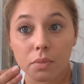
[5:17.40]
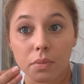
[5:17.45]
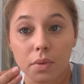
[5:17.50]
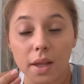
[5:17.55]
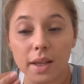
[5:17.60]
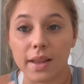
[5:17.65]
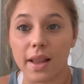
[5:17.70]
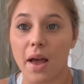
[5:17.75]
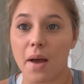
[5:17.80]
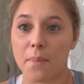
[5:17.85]

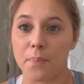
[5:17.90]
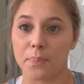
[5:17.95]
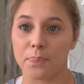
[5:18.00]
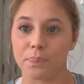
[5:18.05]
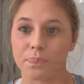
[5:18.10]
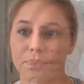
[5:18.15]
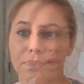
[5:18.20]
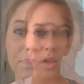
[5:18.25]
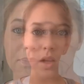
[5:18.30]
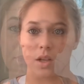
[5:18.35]
Like that.
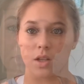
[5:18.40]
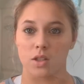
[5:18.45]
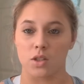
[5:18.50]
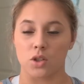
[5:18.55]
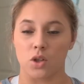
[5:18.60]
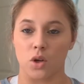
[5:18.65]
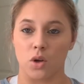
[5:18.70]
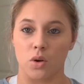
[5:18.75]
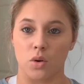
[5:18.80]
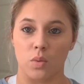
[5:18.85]

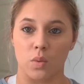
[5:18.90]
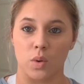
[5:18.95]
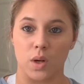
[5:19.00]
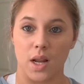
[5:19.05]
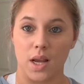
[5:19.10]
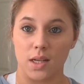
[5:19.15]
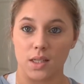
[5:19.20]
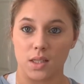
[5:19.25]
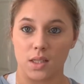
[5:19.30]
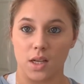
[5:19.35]
So
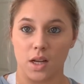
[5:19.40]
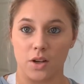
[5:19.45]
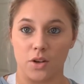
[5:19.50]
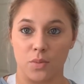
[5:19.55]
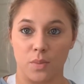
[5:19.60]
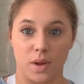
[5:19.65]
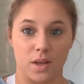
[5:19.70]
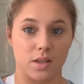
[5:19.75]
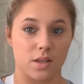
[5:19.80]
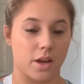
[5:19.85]
next I do
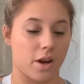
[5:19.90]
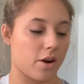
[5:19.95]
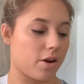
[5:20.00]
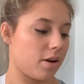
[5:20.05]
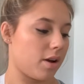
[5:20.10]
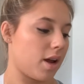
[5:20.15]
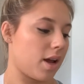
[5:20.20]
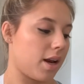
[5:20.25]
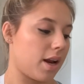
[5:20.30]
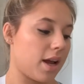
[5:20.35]
mascara,
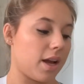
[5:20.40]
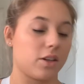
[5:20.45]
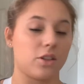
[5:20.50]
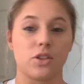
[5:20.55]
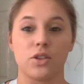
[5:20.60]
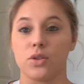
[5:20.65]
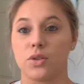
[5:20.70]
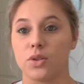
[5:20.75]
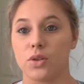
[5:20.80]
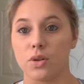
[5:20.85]
and I
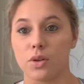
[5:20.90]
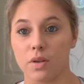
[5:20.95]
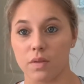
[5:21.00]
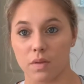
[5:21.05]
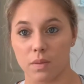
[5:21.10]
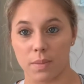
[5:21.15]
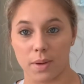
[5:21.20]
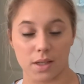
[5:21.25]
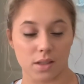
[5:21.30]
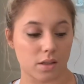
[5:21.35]
actually use two
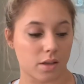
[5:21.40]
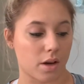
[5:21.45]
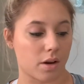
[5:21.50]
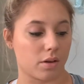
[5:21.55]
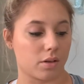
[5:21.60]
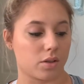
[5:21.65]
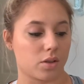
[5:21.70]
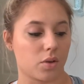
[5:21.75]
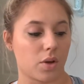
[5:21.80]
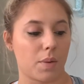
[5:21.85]
different
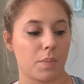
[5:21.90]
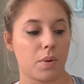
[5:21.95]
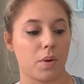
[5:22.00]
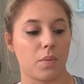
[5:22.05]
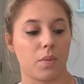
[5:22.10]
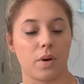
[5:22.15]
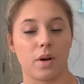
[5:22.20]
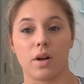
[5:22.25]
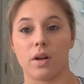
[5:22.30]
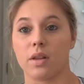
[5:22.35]
mascaras. So I put
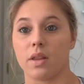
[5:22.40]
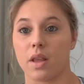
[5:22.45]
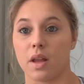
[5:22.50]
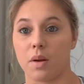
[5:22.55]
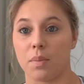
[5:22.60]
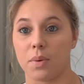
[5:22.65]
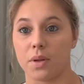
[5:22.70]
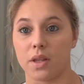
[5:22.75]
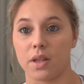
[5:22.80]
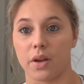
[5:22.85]
one on, then
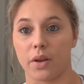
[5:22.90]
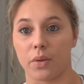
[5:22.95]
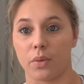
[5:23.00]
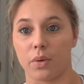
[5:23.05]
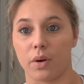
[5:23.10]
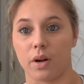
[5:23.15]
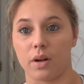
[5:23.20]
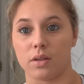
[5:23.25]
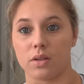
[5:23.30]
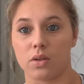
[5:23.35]
I put the other
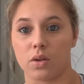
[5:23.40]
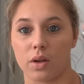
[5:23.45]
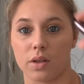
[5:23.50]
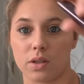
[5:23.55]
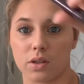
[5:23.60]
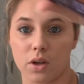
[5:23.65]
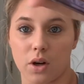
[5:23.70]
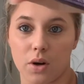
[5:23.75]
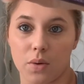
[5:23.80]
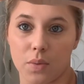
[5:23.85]
one on. So I
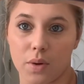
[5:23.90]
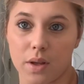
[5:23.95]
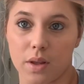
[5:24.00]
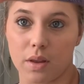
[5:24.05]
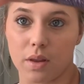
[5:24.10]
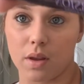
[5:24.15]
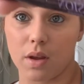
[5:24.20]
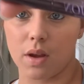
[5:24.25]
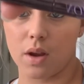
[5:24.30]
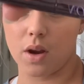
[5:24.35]
start with
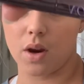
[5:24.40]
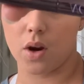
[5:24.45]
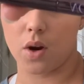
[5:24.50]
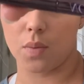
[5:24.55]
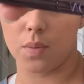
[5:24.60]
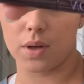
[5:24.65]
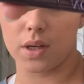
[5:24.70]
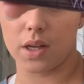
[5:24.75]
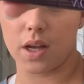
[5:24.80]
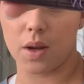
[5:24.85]

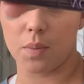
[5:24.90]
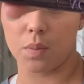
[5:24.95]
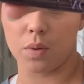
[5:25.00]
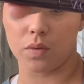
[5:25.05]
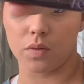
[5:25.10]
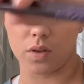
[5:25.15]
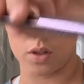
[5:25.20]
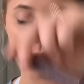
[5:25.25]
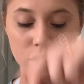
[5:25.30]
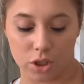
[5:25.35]
Urban Decay
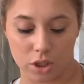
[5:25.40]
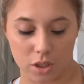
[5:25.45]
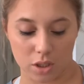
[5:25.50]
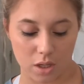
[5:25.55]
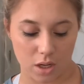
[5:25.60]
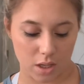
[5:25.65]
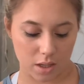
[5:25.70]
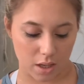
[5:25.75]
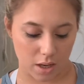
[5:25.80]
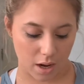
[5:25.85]
Perversion,
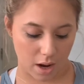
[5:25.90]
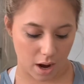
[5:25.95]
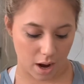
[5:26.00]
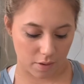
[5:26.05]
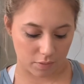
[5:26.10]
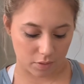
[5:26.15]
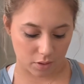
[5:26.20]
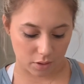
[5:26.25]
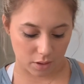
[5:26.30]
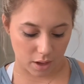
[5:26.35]
and then
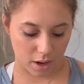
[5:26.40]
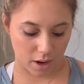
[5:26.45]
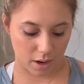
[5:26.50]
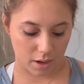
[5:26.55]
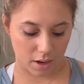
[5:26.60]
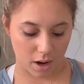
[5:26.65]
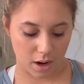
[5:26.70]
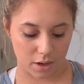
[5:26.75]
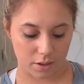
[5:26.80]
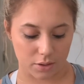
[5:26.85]
after
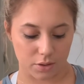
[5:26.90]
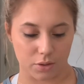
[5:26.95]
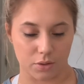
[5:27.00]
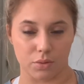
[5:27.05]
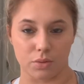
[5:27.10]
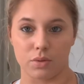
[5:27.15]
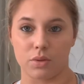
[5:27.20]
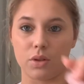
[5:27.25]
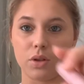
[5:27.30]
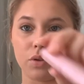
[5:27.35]
that I
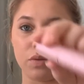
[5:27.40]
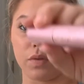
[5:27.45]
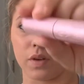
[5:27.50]
do Too